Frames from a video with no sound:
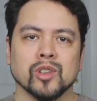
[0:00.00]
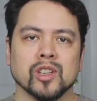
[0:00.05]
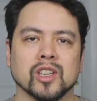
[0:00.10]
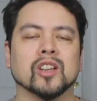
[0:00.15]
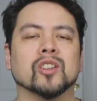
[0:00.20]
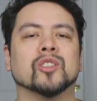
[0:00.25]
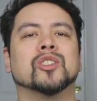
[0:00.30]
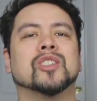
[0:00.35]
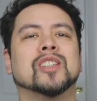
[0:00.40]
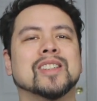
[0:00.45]
You
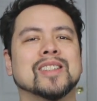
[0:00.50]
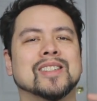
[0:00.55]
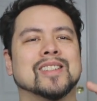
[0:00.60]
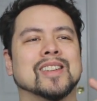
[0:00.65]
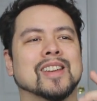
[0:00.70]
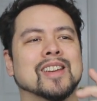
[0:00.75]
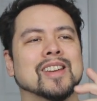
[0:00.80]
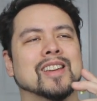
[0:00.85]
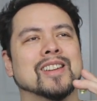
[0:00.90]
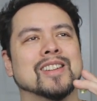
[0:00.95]
know, she's
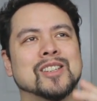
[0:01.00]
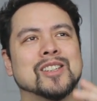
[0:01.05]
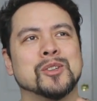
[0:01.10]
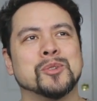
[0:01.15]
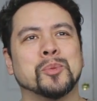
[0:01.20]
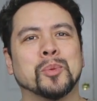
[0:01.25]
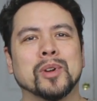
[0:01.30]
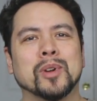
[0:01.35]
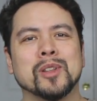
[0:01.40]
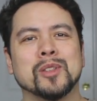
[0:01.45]

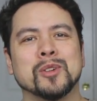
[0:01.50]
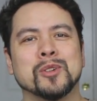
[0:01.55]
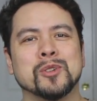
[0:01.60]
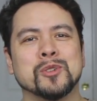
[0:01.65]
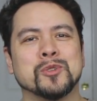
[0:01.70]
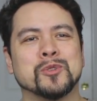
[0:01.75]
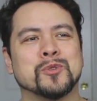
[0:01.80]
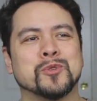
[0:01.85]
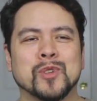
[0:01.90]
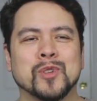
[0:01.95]
she's one of
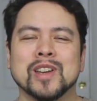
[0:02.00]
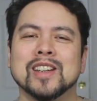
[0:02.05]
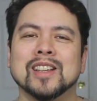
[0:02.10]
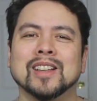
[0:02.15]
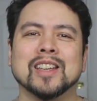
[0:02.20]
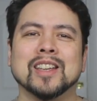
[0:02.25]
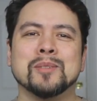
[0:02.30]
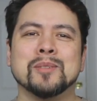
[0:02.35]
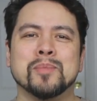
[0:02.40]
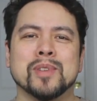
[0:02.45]
those
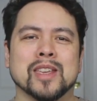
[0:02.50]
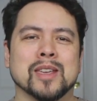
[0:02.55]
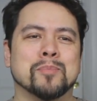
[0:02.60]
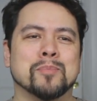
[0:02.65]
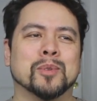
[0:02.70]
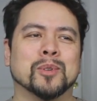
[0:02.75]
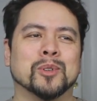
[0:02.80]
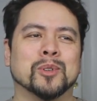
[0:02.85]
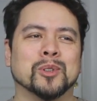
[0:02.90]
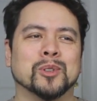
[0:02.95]
friendly
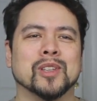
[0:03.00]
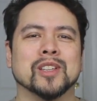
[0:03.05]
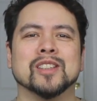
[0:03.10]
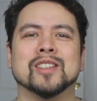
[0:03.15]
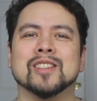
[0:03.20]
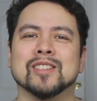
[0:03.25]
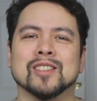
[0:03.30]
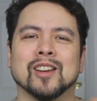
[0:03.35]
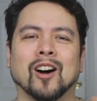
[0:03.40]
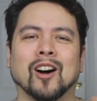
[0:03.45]
people that
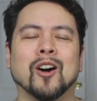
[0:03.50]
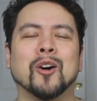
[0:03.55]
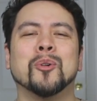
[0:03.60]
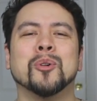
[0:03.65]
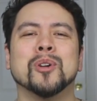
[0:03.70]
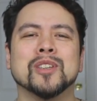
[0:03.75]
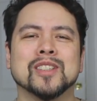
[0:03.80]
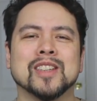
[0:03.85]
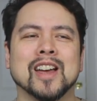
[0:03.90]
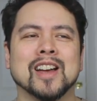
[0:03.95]
she's
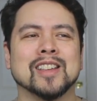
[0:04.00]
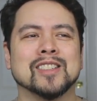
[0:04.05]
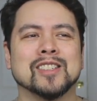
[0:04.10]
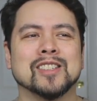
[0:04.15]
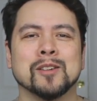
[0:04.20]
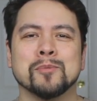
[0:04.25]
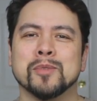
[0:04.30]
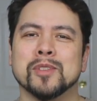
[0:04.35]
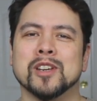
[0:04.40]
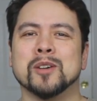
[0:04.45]
always got
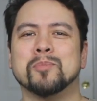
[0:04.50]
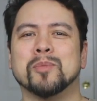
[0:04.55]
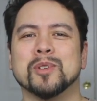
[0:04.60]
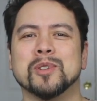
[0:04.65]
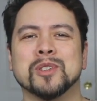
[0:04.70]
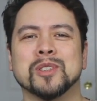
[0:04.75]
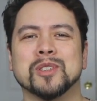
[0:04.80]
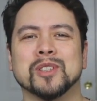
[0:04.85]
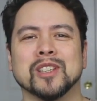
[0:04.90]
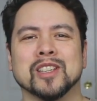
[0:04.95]
something up her
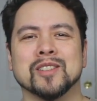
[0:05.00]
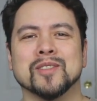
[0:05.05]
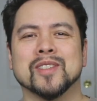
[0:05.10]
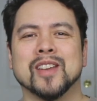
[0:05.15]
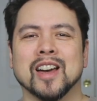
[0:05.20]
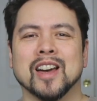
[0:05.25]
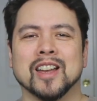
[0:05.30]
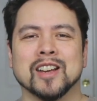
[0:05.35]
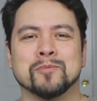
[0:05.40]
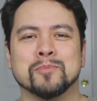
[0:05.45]
sleeve
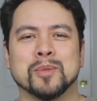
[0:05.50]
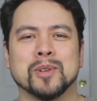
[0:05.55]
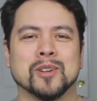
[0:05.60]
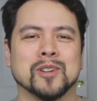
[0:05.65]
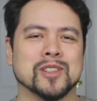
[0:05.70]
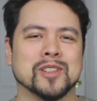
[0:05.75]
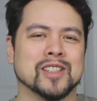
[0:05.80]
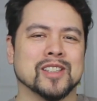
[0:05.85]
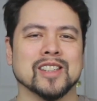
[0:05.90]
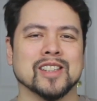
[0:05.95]
kind of
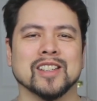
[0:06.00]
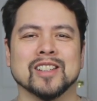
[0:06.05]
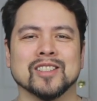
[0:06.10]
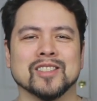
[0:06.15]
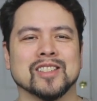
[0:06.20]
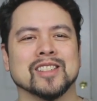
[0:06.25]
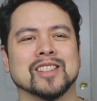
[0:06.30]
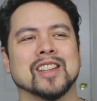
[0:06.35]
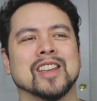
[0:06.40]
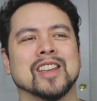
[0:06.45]
person. You know,
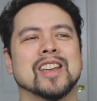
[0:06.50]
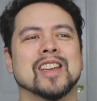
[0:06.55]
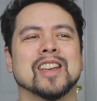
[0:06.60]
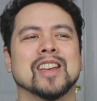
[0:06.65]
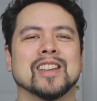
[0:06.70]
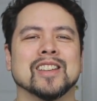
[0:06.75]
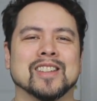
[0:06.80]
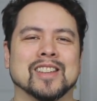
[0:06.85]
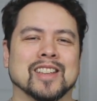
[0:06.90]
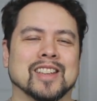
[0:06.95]
she's,
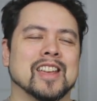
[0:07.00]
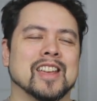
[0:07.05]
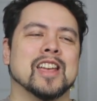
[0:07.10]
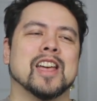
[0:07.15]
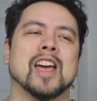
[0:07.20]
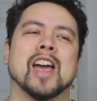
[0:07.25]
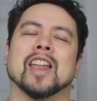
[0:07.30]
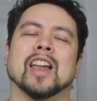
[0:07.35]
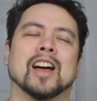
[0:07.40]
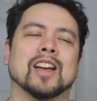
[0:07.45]
she,
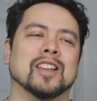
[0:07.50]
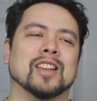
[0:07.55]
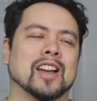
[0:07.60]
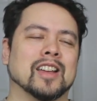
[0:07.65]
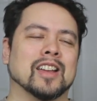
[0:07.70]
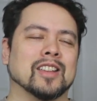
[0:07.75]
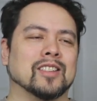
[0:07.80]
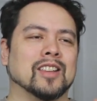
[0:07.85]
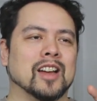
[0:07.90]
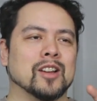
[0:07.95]
and I
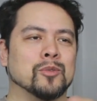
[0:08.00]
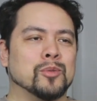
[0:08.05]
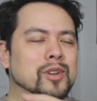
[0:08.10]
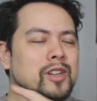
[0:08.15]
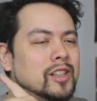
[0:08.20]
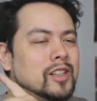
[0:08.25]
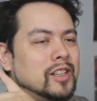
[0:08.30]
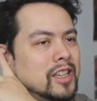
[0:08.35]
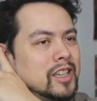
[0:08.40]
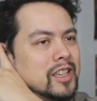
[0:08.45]
I, I
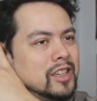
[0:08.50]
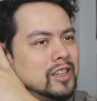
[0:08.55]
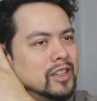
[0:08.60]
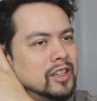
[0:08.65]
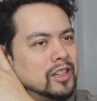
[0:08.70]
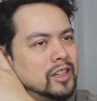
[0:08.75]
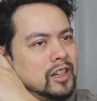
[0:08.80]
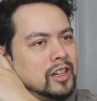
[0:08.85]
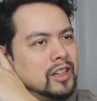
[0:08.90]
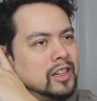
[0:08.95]
really
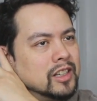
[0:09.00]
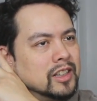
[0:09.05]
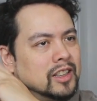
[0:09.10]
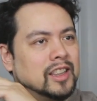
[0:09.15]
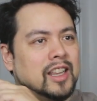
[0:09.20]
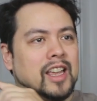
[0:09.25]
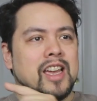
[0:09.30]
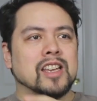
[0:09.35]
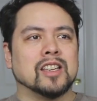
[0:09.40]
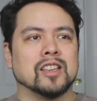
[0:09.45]
uh,
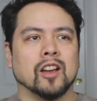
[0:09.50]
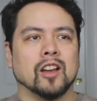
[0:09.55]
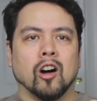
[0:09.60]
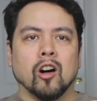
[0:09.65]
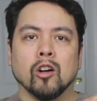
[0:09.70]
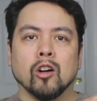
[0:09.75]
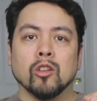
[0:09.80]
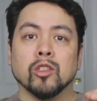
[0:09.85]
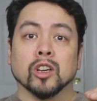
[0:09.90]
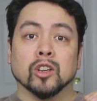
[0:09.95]
liked
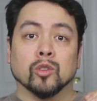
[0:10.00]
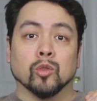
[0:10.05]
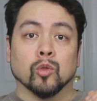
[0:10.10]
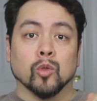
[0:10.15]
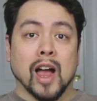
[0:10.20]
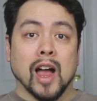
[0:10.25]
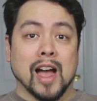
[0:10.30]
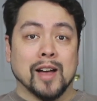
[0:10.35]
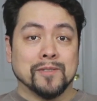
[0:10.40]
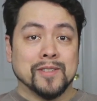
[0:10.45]
all the
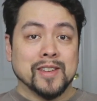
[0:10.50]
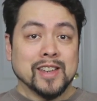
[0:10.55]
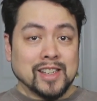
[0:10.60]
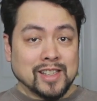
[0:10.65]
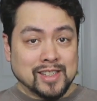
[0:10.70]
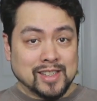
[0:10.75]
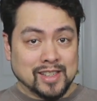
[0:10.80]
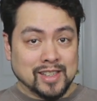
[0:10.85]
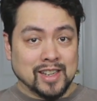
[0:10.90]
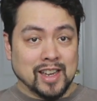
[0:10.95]

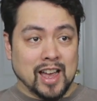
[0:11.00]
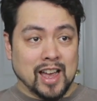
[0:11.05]
graphics.